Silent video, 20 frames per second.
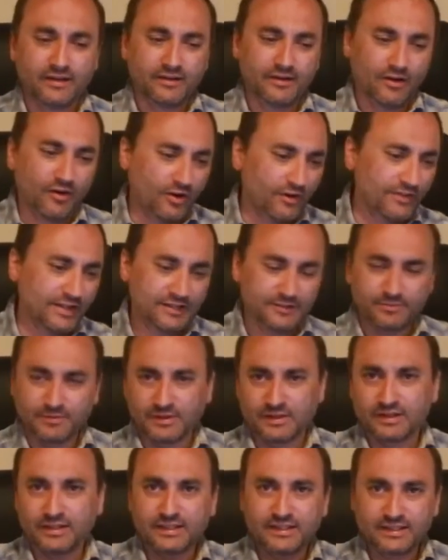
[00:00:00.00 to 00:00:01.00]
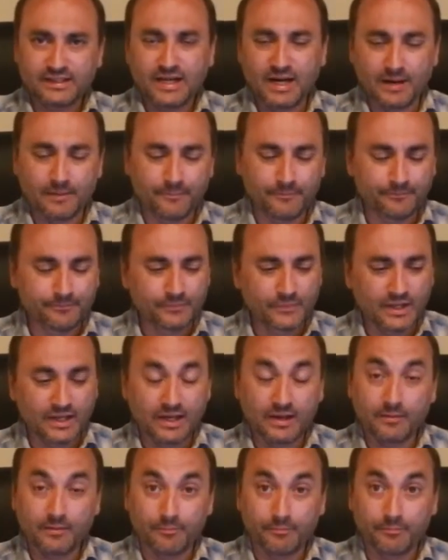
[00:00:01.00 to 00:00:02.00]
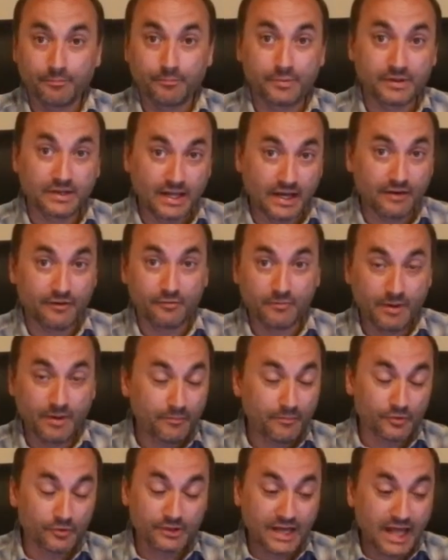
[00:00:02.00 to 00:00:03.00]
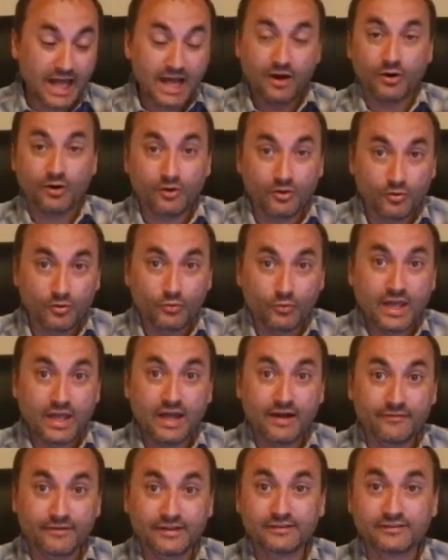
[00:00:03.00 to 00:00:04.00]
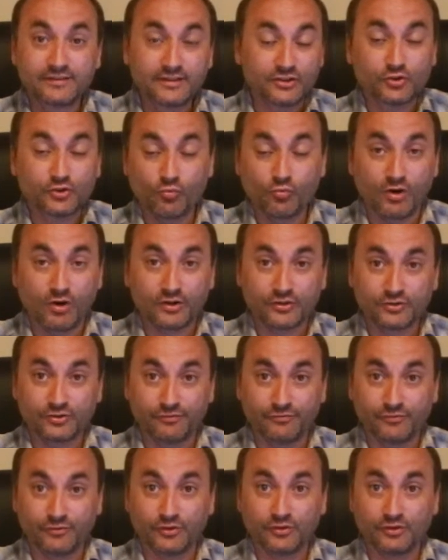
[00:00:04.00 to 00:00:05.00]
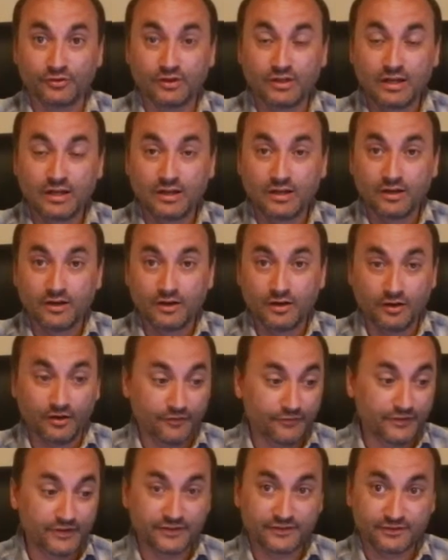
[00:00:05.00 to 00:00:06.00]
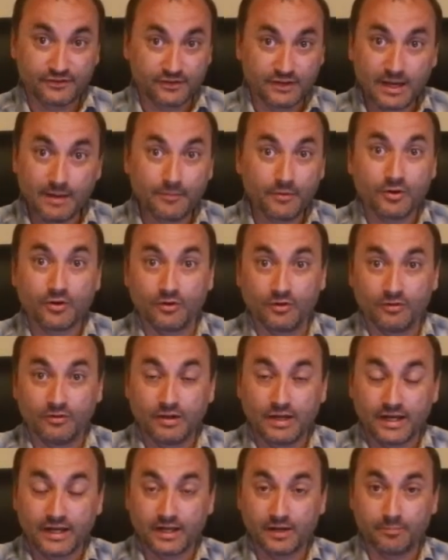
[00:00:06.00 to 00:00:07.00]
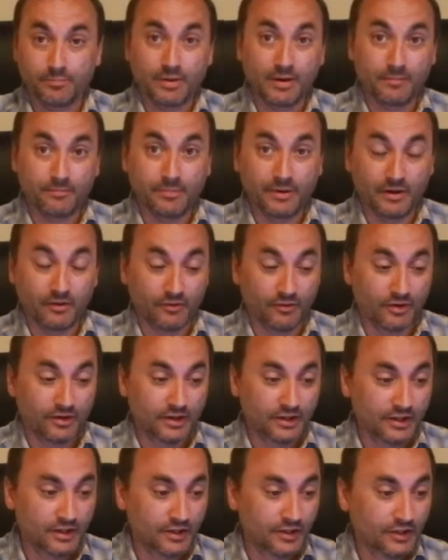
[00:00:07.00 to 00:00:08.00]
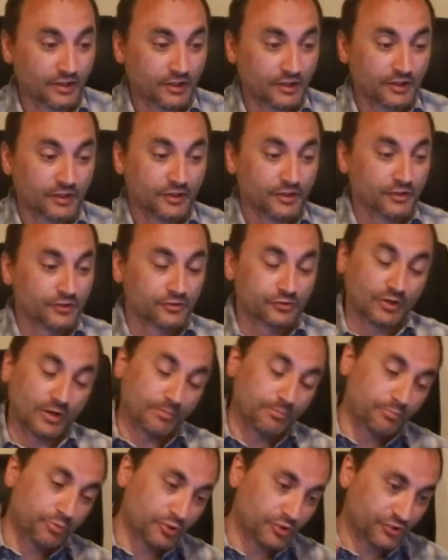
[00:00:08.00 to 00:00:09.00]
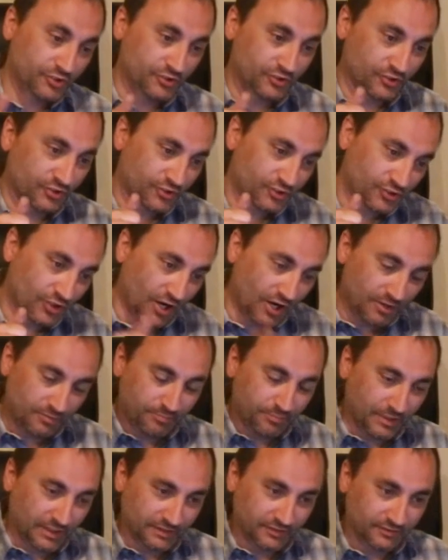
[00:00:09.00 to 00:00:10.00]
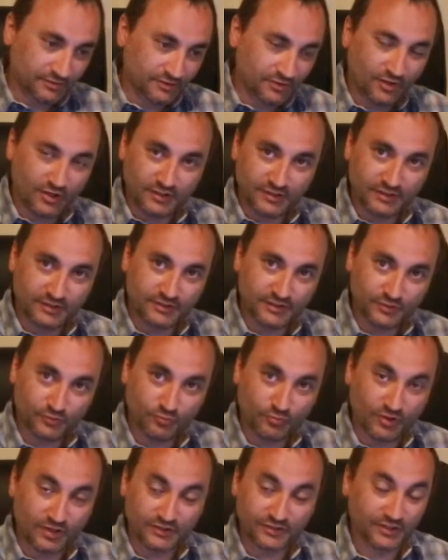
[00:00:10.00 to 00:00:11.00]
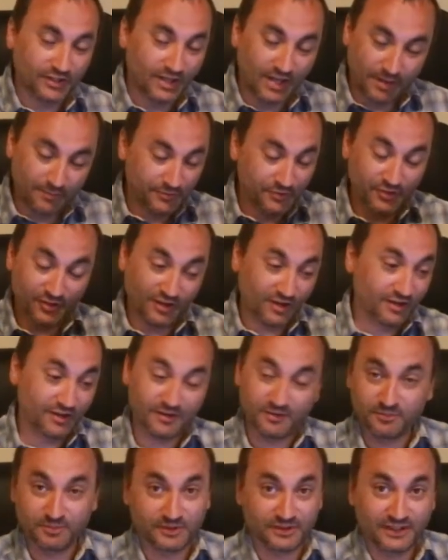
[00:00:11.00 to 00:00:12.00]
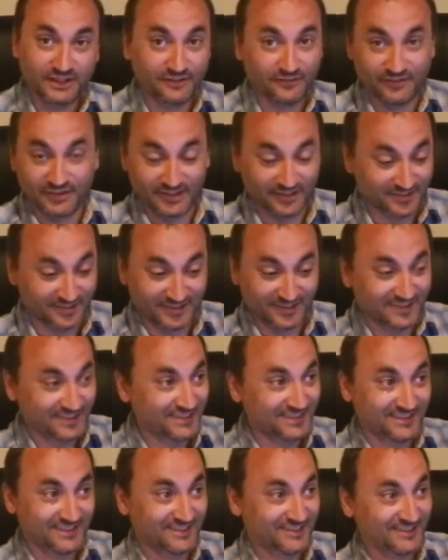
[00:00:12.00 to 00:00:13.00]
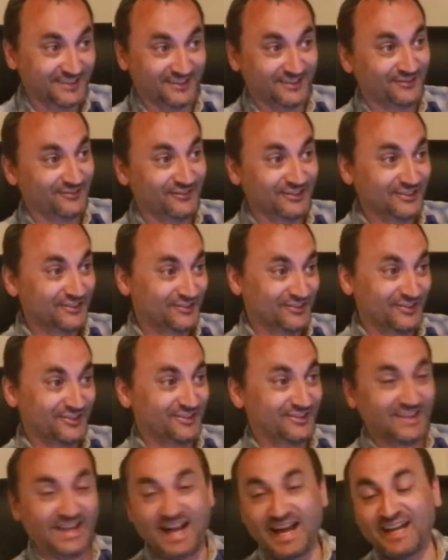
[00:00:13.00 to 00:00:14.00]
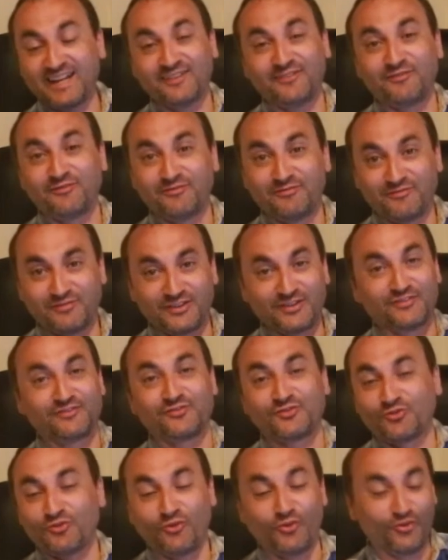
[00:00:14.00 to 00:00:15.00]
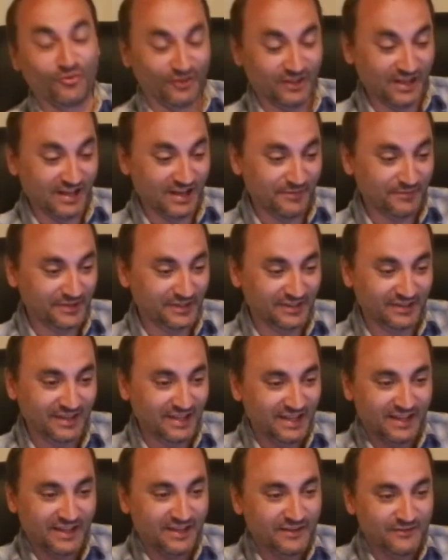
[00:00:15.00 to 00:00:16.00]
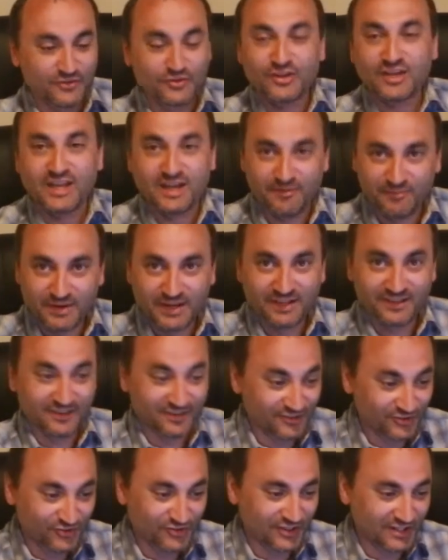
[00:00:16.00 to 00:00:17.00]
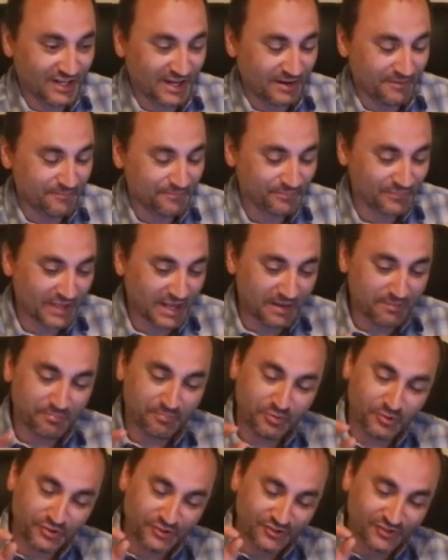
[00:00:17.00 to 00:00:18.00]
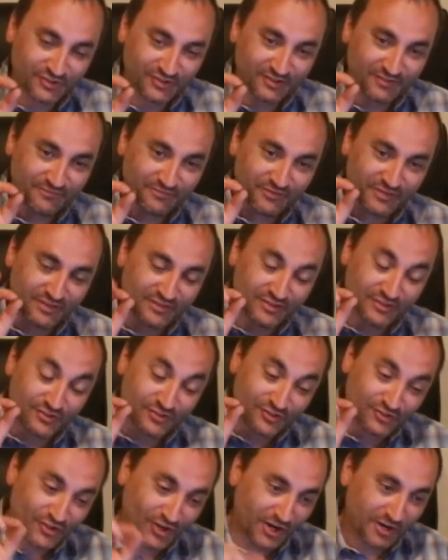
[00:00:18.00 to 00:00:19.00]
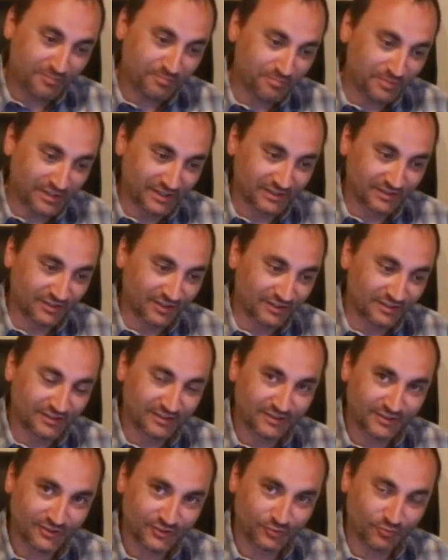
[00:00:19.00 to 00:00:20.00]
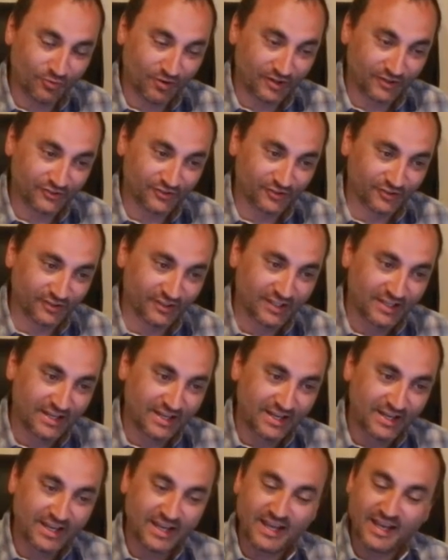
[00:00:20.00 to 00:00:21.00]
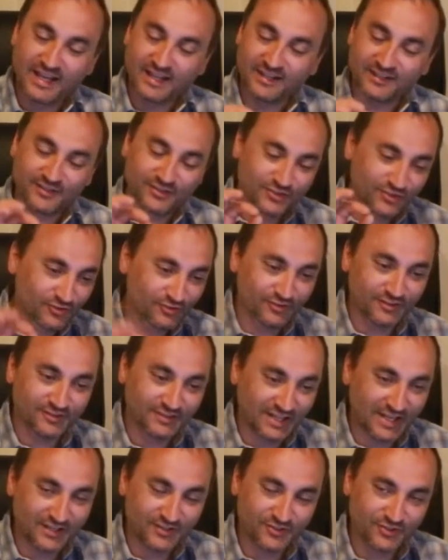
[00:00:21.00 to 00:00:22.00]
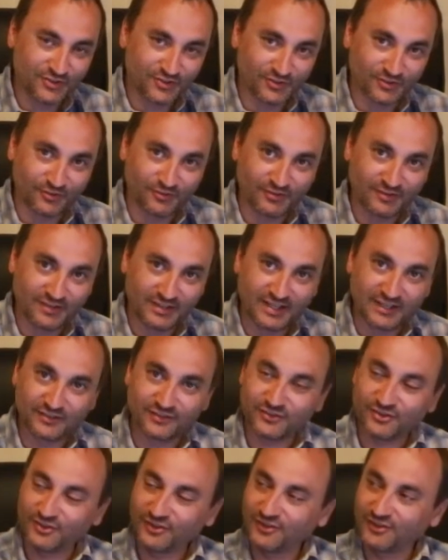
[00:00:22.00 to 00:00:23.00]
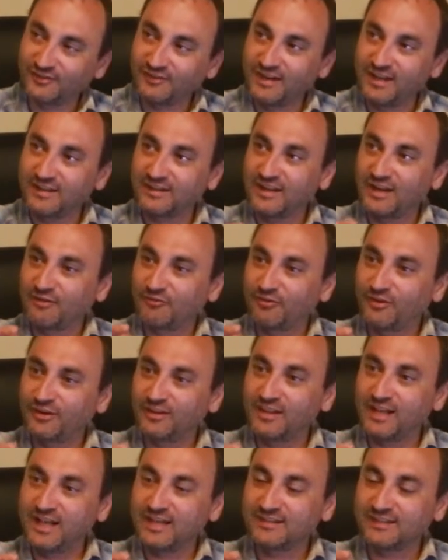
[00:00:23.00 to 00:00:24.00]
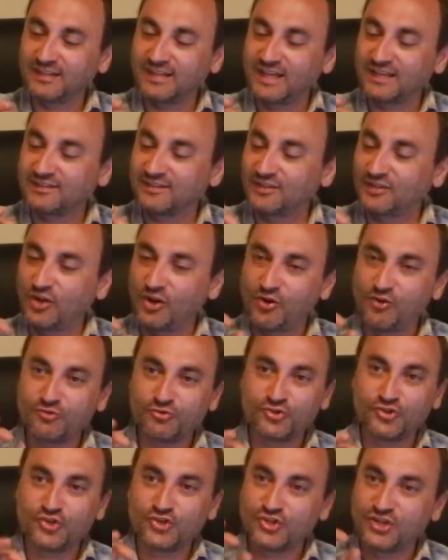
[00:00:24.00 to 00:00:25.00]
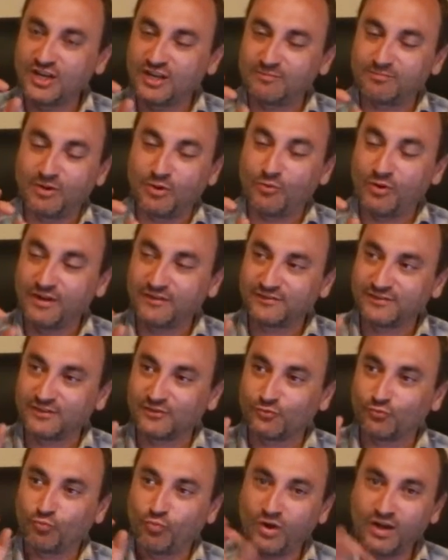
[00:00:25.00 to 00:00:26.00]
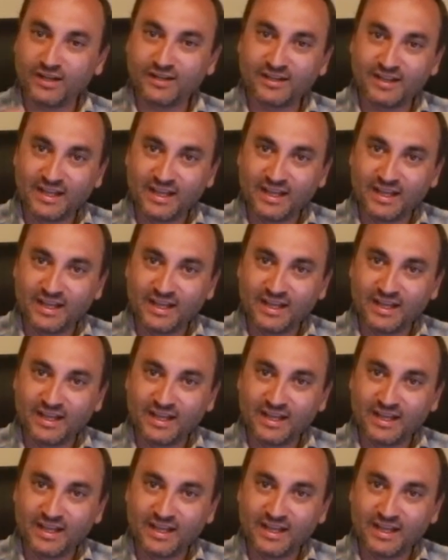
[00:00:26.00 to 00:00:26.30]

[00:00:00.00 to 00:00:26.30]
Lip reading: All that's been cleaned up. But I remember now we have a dishwasher full of this chemical I got to pump out. So I pushed the start button on the dishwasher. I mean, you're not going to believe this. It's just out of control. I mean, you can't make this shit up. I push the start button on the dishwasher. And as soon as I do, I turned around and I realized it, and I said, oh shit. My wife says, what?